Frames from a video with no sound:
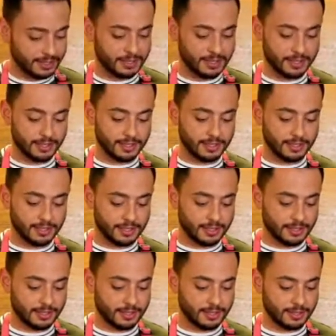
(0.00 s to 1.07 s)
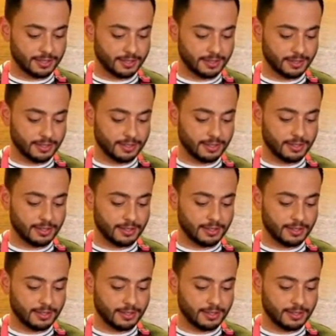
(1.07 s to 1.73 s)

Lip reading: No one is speaking in this clip.